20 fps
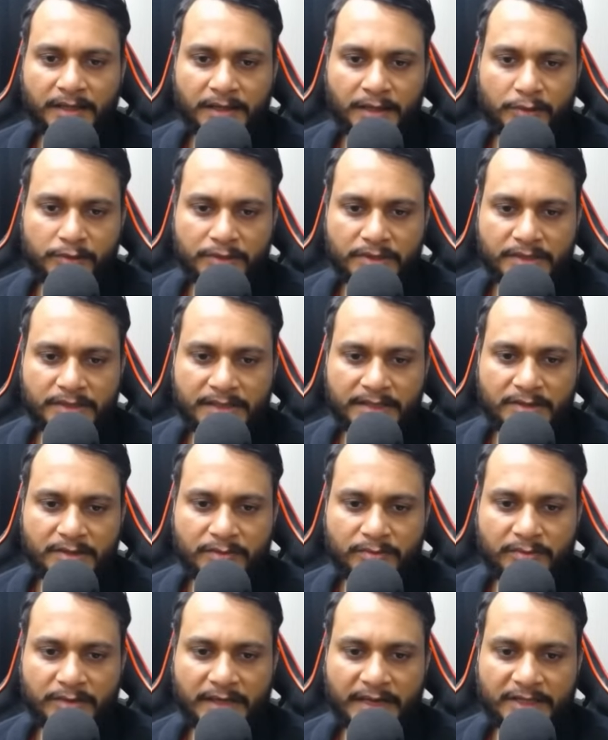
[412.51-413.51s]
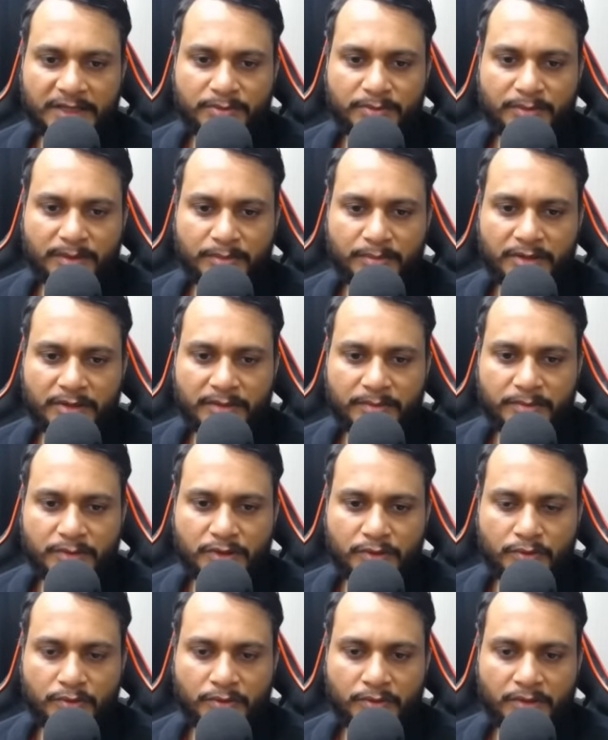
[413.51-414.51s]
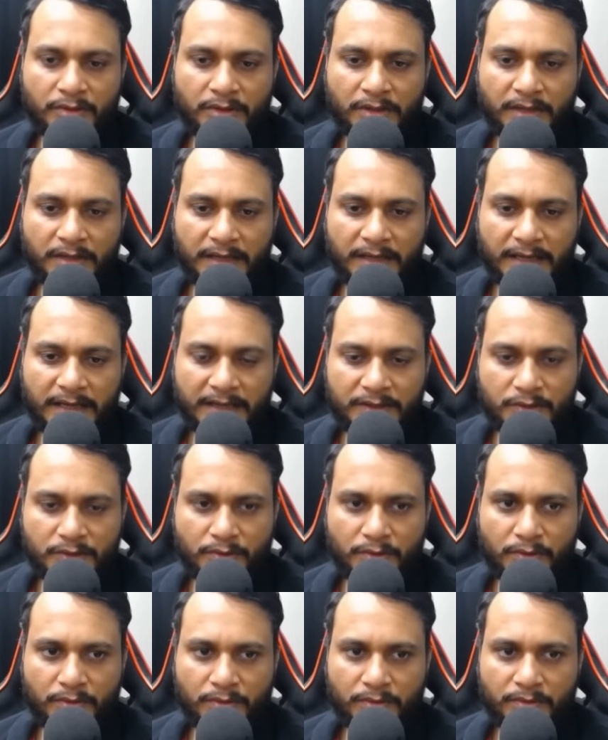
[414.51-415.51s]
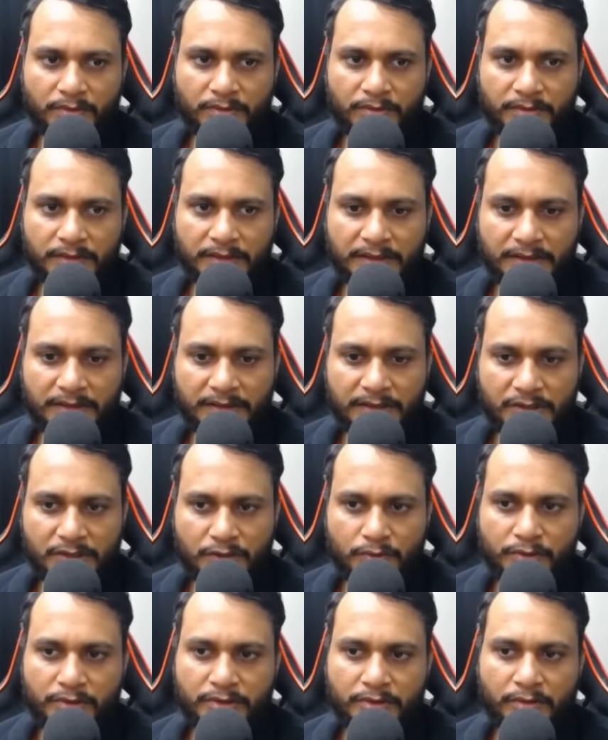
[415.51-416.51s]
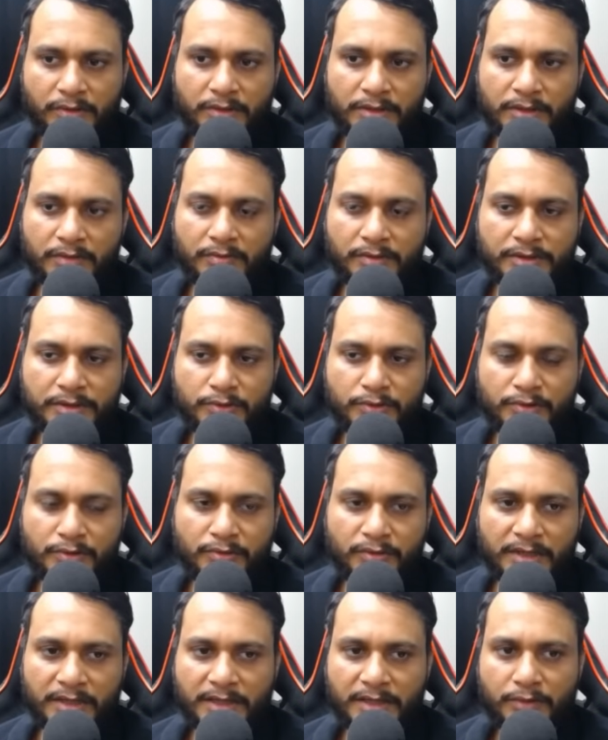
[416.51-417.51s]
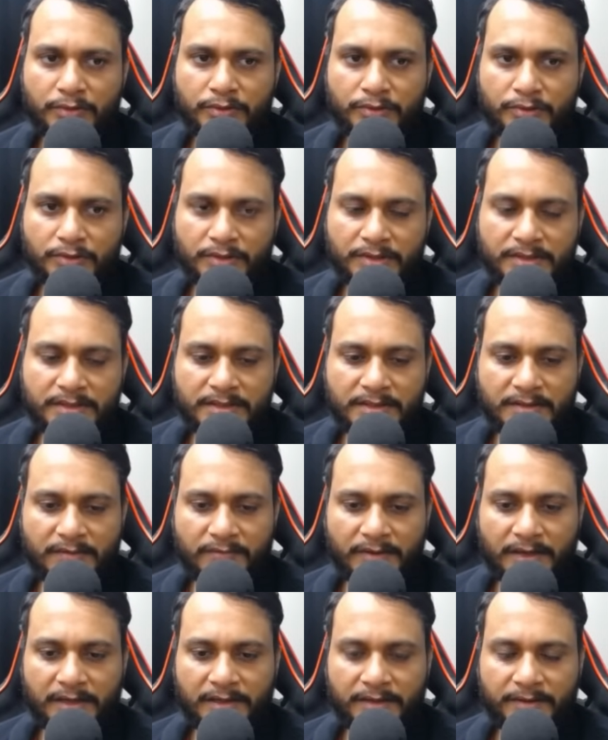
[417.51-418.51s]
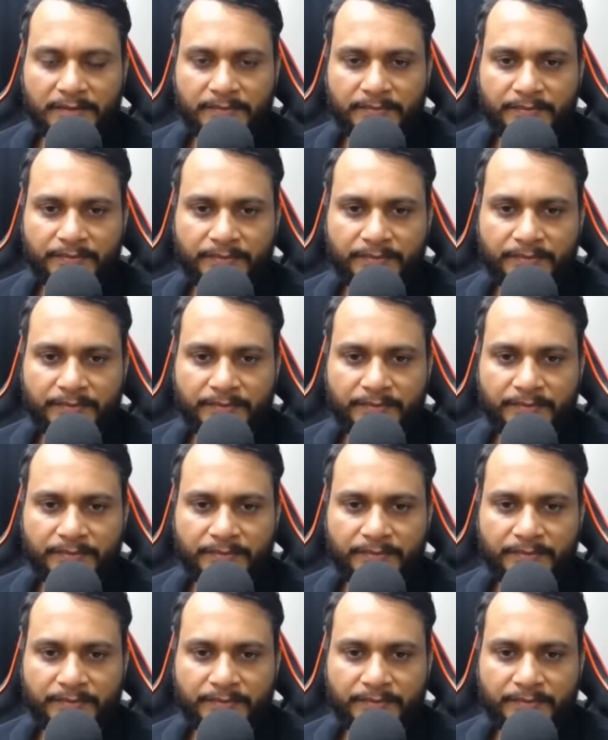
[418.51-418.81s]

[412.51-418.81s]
Now the size of the hash map becomes 2. And so this 2 is not equals to unique count. So this is invalid.